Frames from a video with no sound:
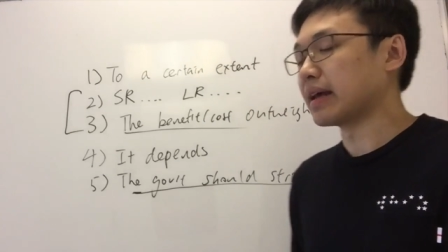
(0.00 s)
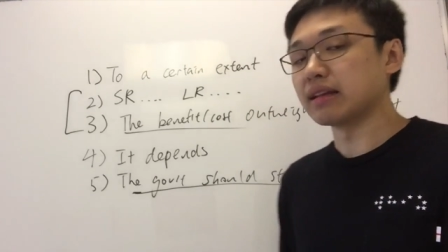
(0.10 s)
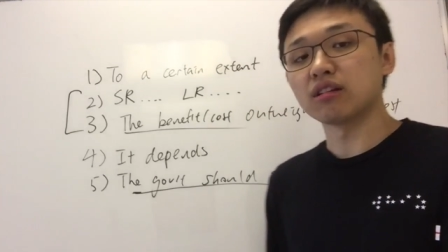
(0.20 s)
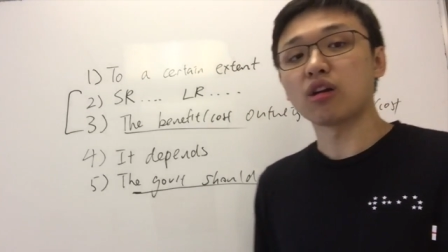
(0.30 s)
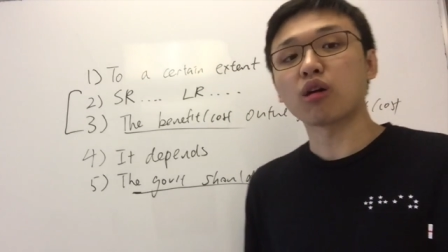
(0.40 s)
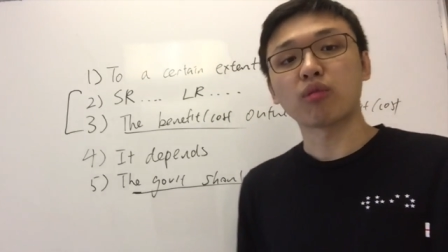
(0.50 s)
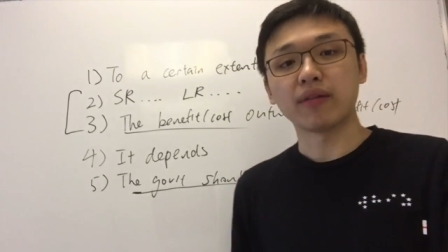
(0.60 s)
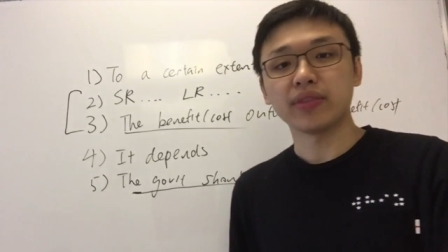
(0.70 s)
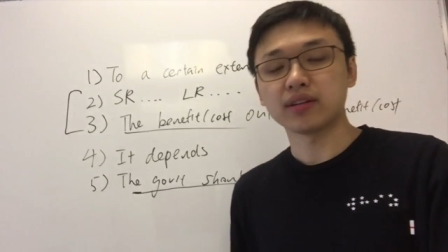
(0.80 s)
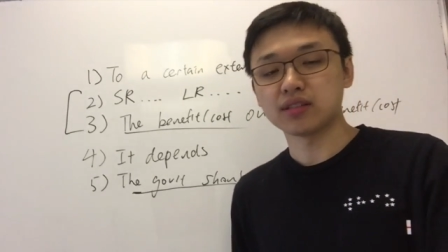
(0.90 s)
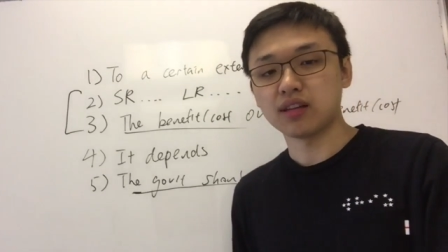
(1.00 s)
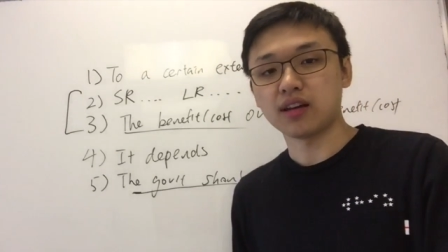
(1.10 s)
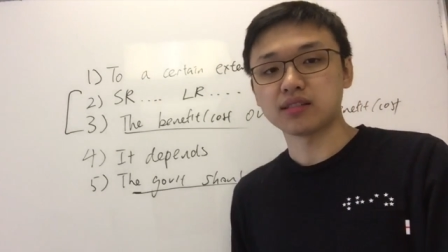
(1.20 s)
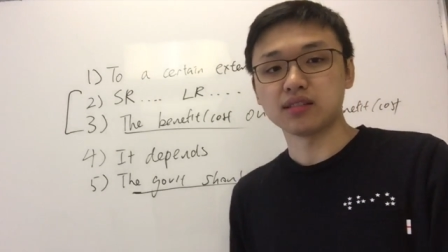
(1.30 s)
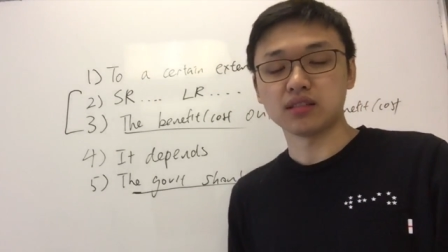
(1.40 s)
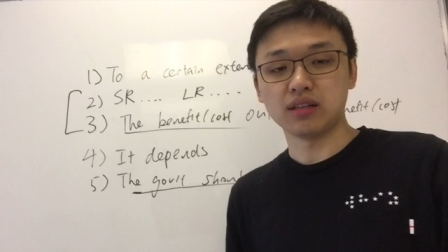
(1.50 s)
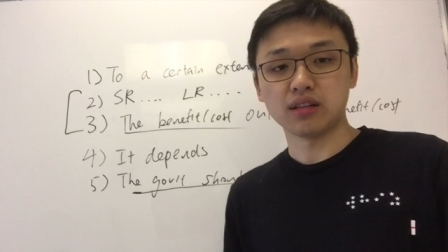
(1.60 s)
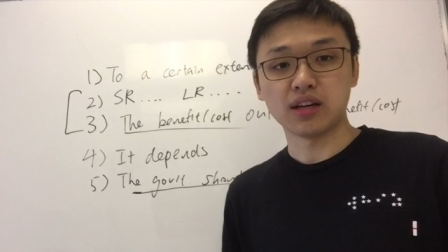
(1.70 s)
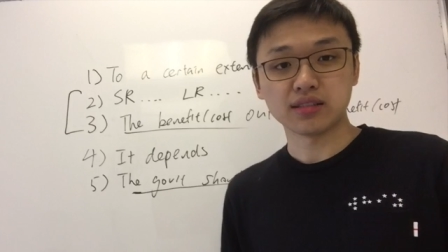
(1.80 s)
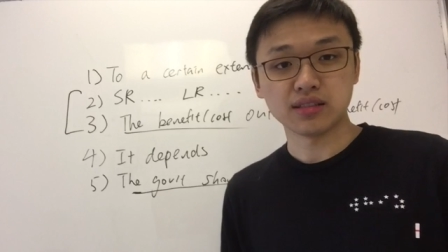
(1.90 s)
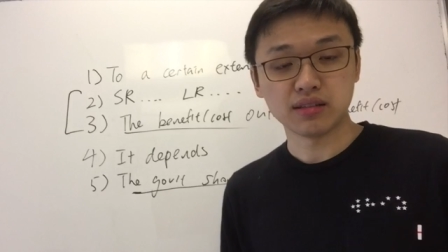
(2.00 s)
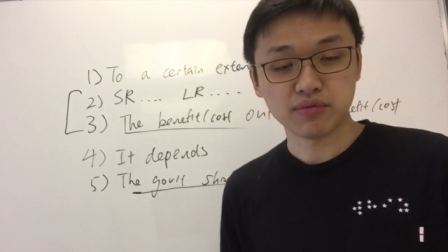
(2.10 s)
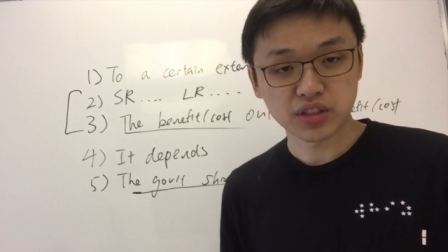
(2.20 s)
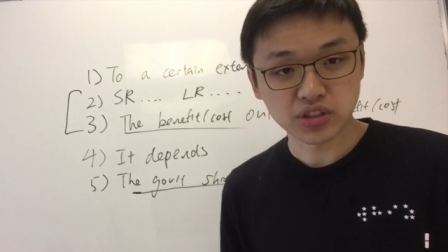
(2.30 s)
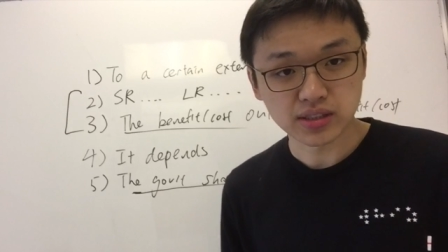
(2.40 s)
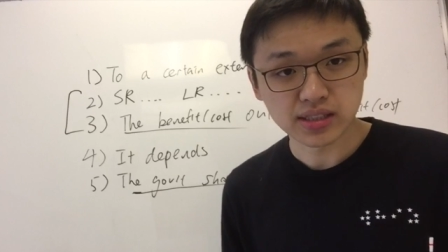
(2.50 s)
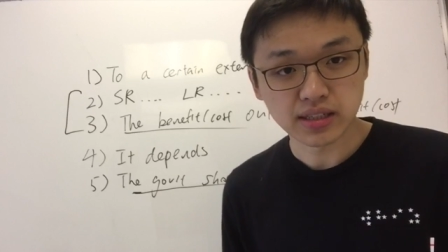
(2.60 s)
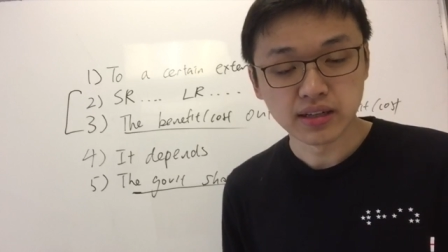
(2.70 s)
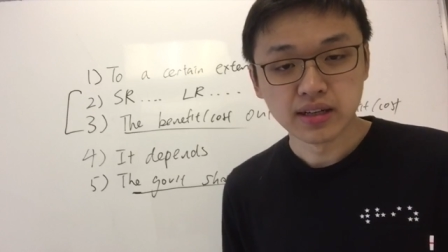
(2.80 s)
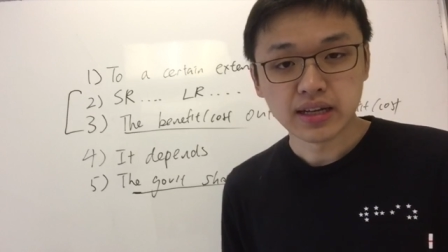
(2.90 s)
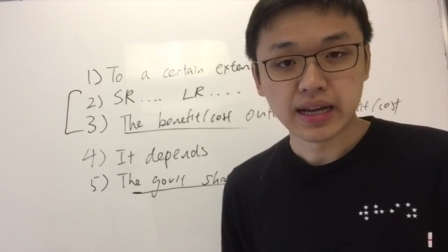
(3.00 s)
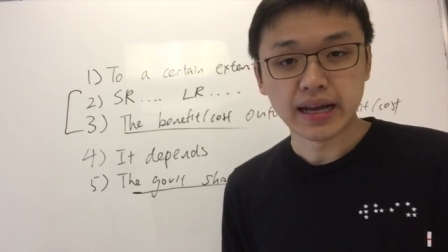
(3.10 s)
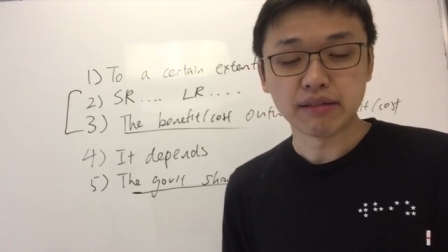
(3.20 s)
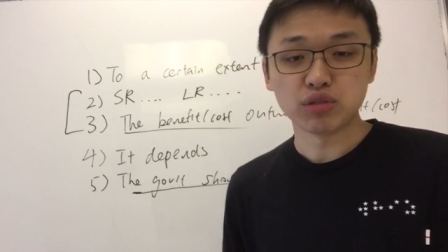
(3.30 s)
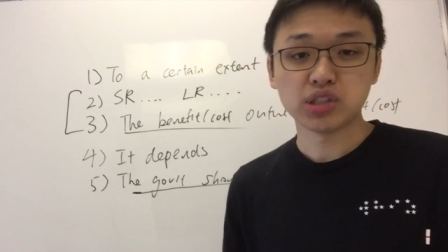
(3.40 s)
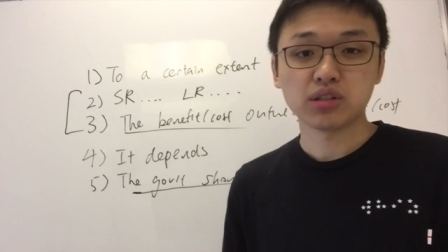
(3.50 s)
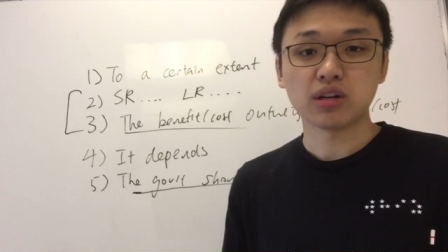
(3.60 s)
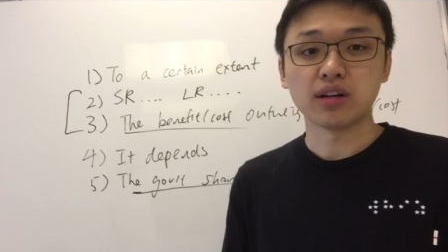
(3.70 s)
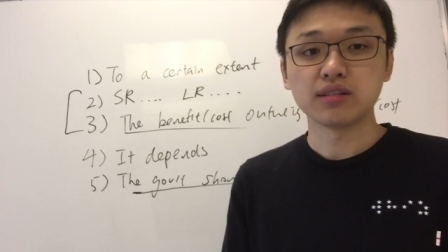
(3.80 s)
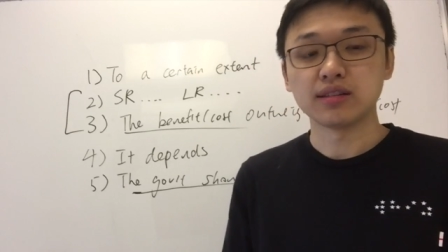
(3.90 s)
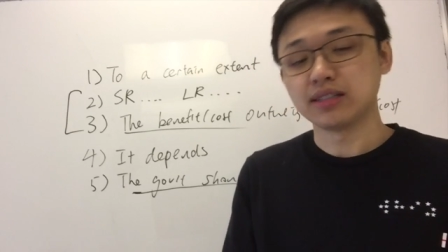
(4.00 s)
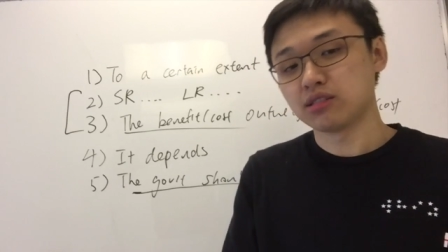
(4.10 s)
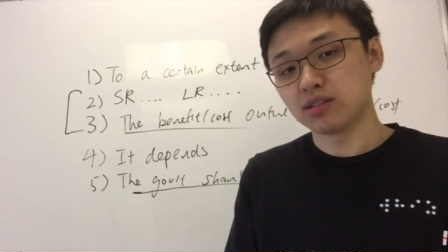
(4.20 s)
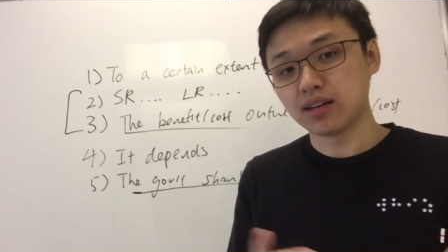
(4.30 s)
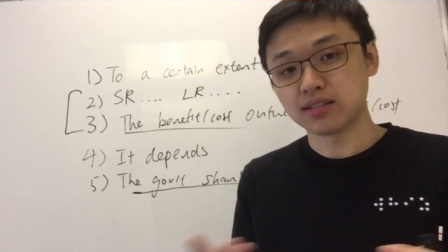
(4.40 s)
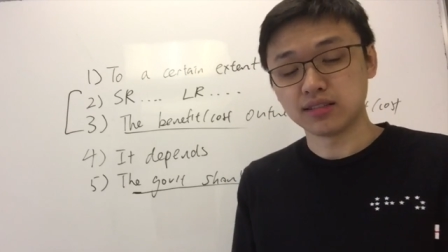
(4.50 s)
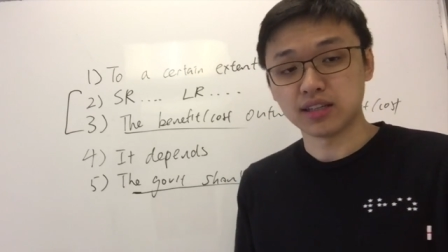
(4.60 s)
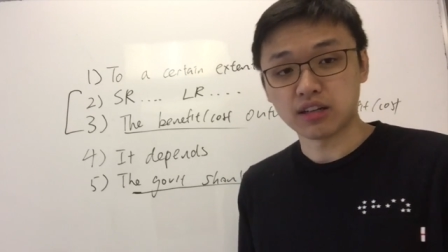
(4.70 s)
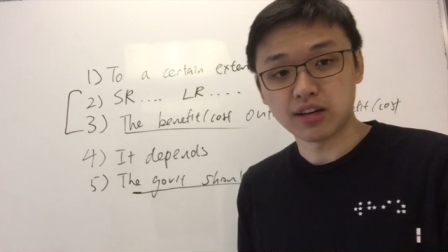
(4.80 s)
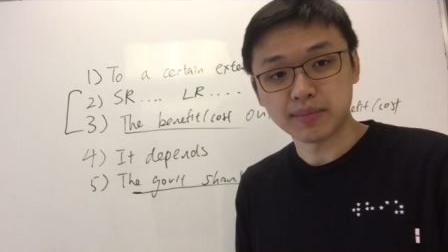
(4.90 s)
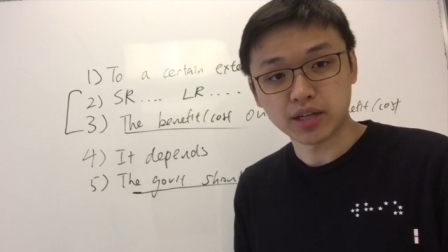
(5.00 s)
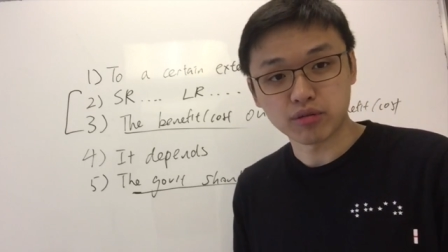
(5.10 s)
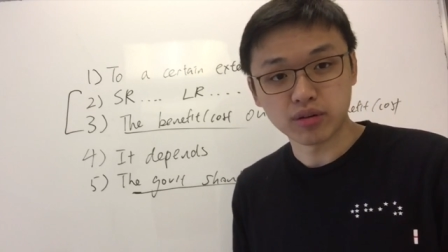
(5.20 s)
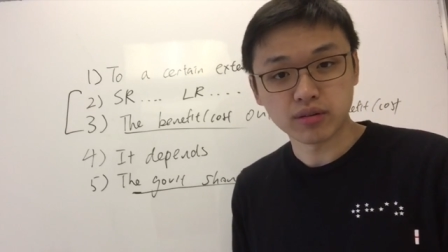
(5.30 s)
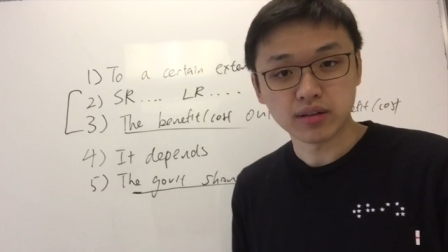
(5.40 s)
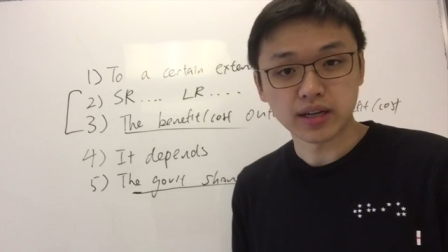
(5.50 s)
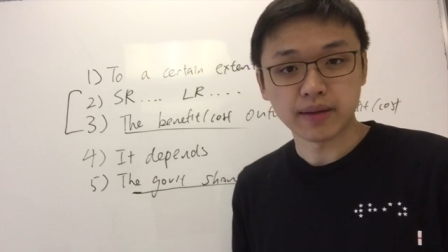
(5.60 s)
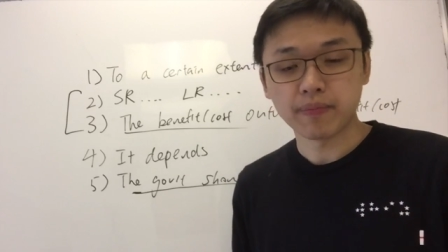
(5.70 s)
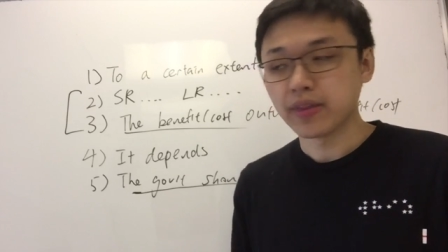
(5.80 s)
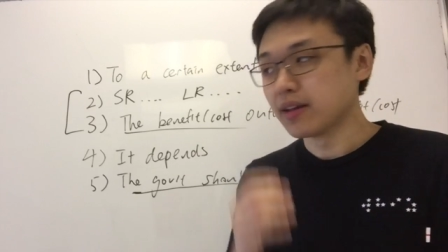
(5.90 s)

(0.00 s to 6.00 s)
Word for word: in the long run, there's a loss in, loss in efficiency, and which leads to loss in economic growth. Okay?